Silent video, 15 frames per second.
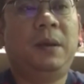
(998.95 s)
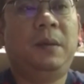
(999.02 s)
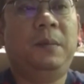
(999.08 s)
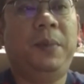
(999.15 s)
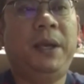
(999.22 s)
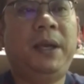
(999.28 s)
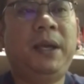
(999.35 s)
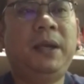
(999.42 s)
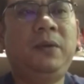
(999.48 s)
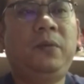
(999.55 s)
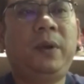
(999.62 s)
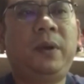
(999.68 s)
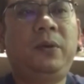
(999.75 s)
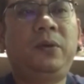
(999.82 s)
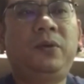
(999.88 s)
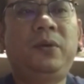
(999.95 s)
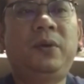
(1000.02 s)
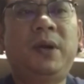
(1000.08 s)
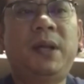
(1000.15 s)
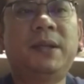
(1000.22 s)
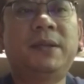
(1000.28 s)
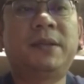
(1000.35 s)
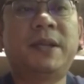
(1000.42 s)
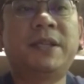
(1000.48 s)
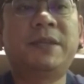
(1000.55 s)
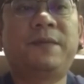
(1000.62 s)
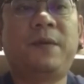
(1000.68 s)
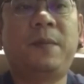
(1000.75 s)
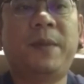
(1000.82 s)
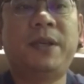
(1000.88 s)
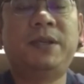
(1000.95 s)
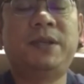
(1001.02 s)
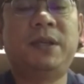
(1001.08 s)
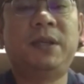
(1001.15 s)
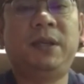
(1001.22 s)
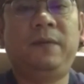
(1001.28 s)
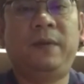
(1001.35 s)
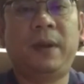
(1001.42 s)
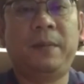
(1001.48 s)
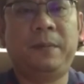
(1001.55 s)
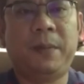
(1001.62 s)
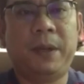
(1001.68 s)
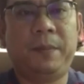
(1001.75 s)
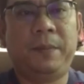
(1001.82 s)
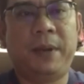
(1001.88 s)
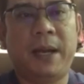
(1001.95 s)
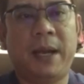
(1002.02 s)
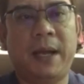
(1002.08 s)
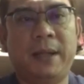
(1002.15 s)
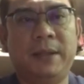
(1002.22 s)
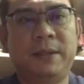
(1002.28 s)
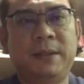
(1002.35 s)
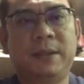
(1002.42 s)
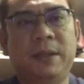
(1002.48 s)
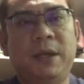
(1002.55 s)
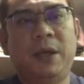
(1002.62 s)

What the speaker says: begin with Rural Transformation Development Plans,